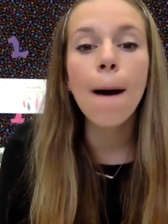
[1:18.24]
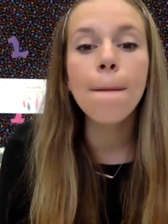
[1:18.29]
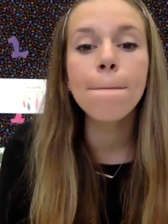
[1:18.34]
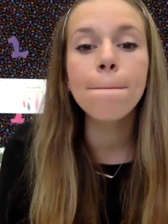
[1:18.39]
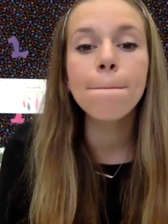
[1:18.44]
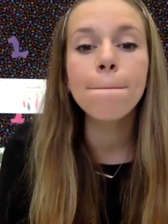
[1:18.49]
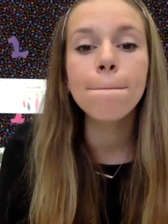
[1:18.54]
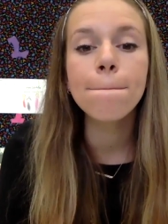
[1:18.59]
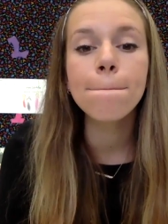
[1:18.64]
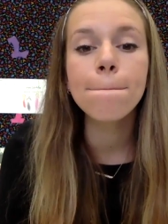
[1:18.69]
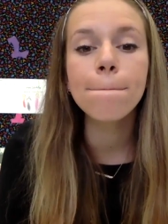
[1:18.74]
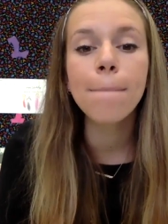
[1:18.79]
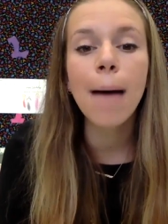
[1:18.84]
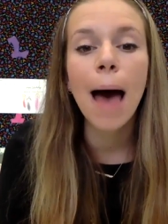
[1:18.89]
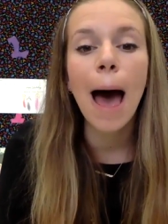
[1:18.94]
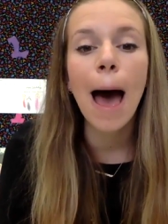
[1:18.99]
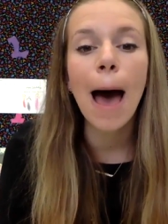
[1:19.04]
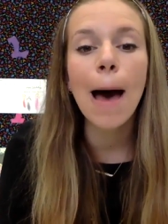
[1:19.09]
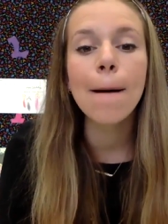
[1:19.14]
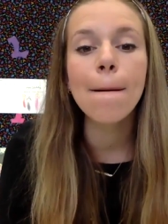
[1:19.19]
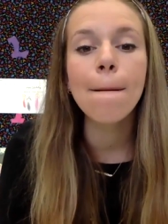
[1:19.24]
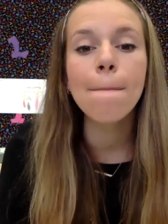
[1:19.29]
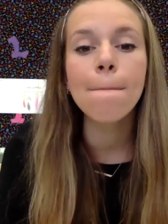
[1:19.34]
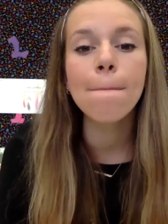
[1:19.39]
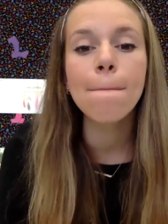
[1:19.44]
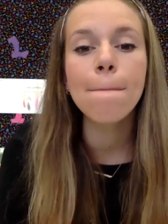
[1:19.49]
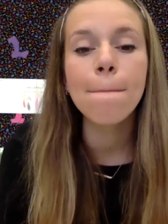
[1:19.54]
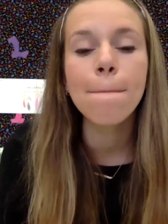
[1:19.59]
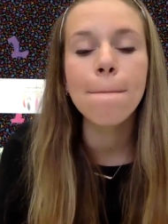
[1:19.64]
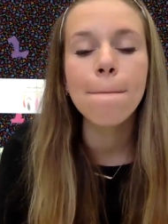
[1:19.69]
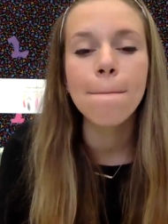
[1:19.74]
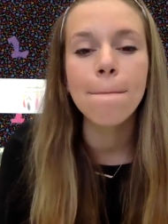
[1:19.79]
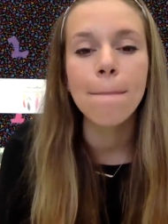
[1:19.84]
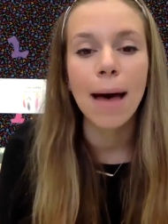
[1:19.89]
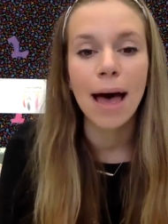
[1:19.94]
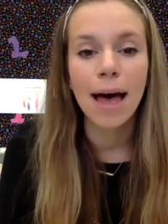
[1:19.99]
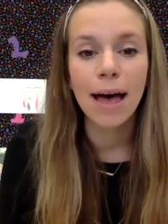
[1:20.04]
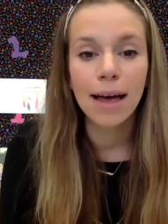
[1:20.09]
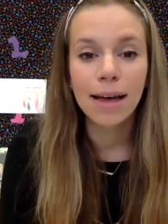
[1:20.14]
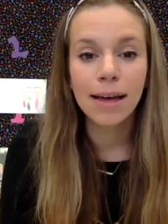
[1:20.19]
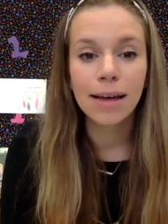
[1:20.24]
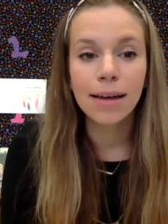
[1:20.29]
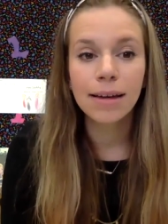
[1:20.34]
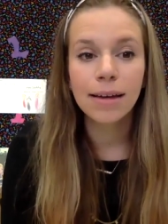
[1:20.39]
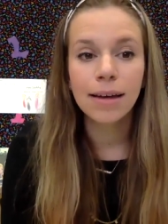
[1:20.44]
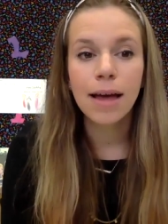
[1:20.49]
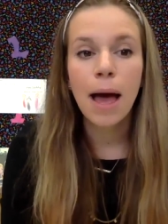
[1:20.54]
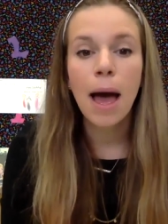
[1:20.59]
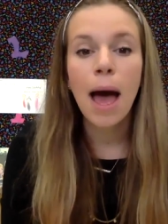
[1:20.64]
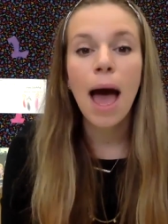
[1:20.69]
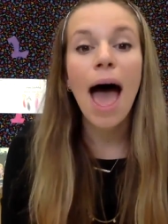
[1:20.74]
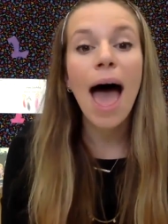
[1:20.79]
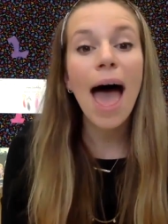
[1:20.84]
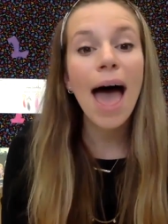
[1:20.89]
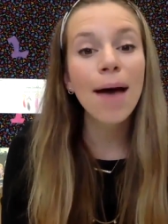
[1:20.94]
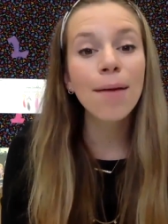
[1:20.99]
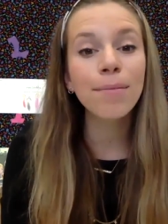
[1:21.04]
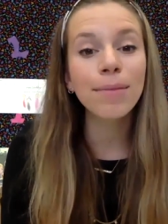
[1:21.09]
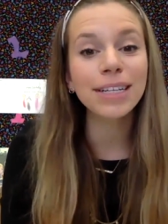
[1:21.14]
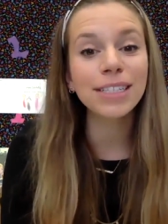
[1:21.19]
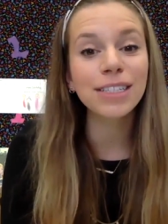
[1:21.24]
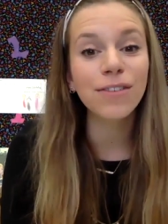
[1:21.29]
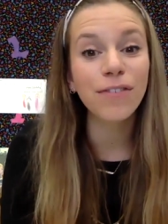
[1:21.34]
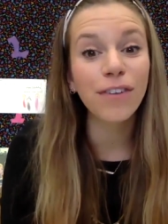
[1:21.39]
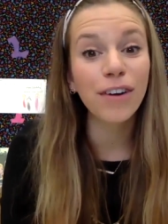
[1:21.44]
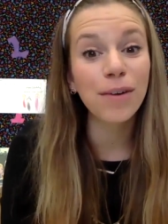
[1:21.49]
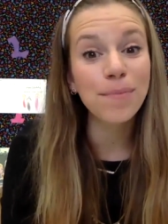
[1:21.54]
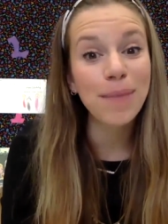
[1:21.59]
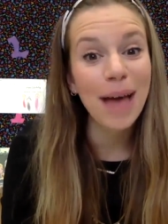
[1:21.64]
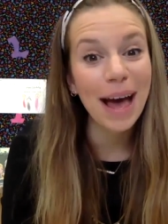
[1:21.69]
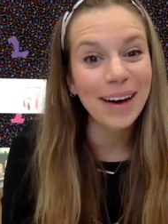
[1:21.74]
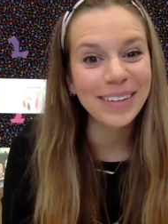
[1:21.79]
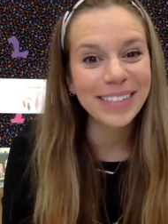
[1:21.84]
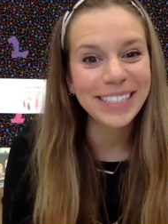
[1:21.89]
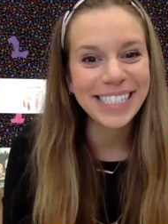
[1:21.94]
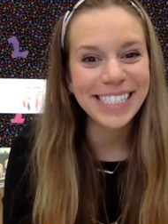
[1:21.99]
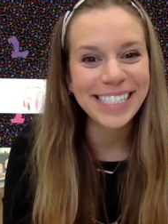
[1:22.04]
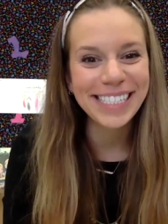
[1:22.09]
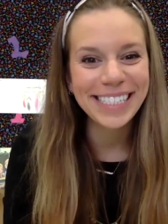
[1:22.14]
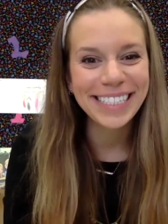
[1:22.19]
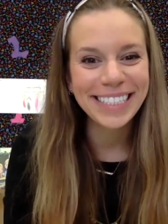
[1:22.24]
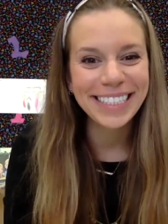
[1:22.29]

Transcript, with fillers: Mmm. Mmm. M is for mouse.